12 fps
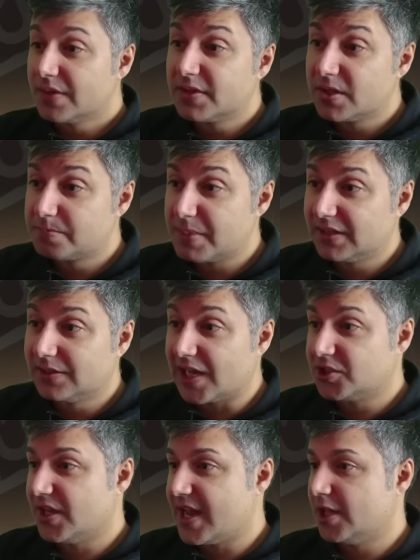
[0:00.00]
you spend
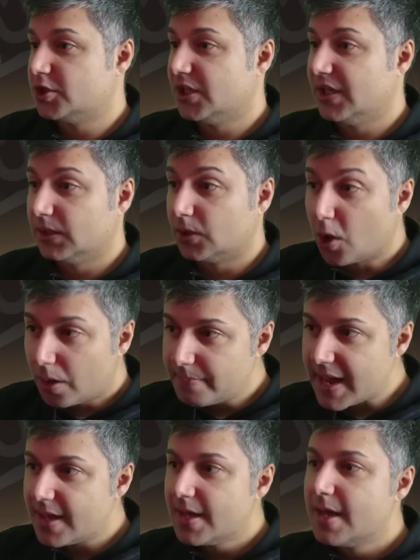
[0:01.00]
gadget energy in
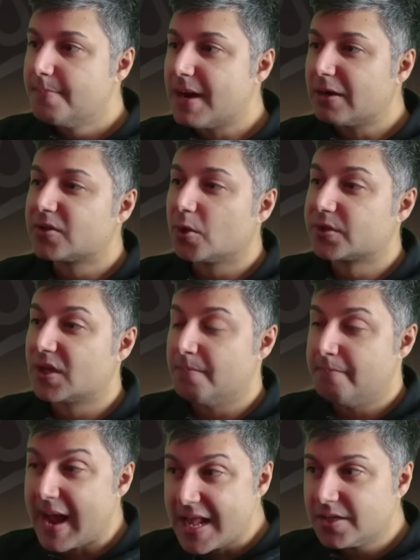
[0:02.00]
combat, Marisol's
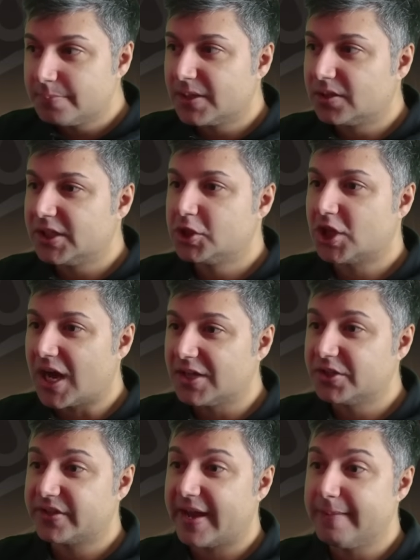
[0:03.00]
companion ability
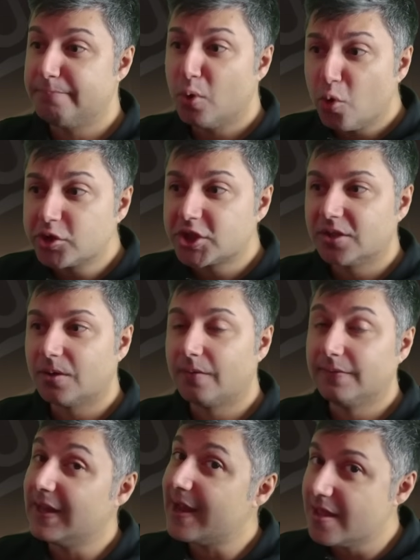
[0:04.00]
charges a portion of
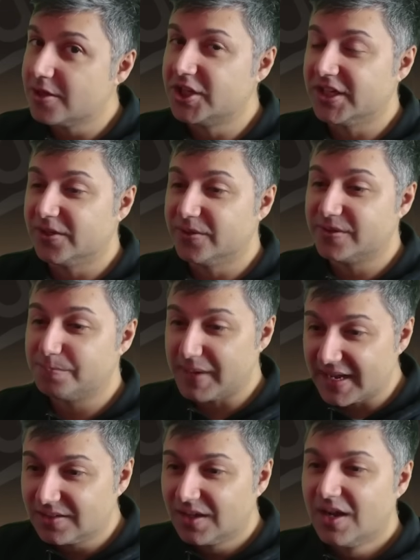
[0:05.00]
the energy you
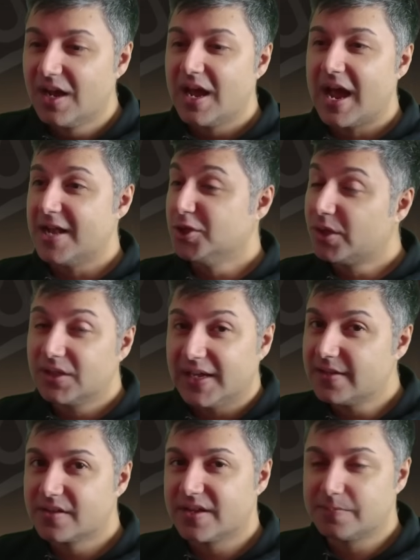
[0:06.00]
spent, and you can
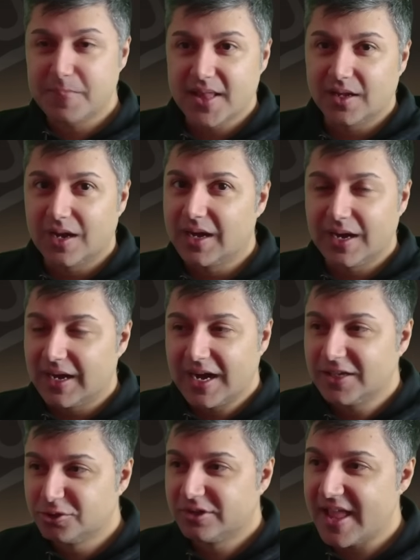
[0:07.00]
easily spend
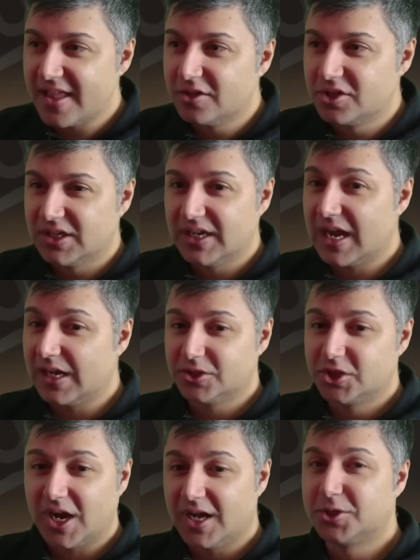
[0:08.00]
100 energy and
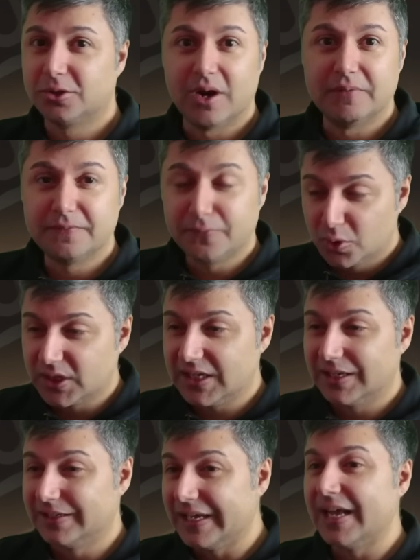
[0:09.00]
charge her up fully
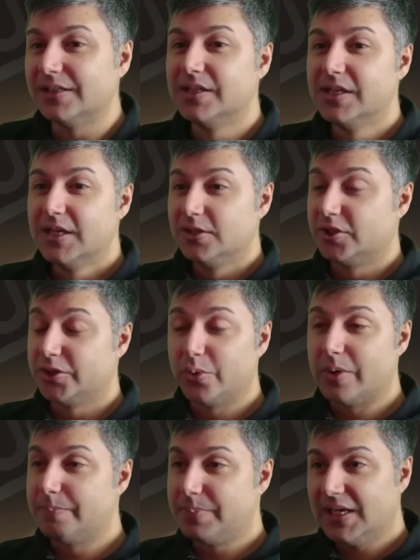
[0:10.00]
again to do
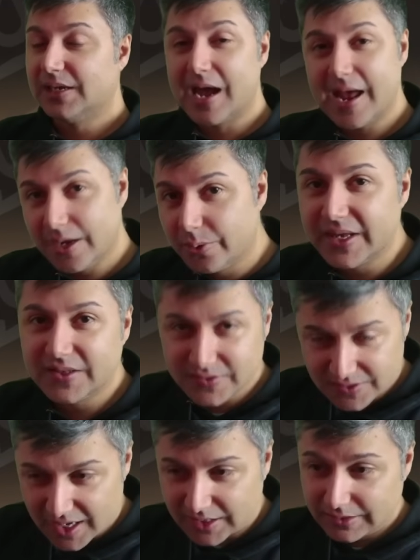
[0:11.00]
a big AoE
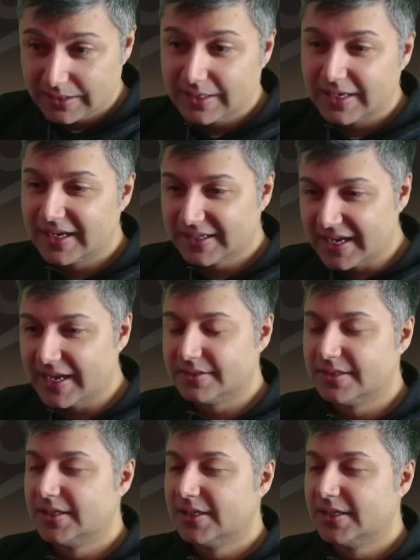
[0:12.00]
stun again.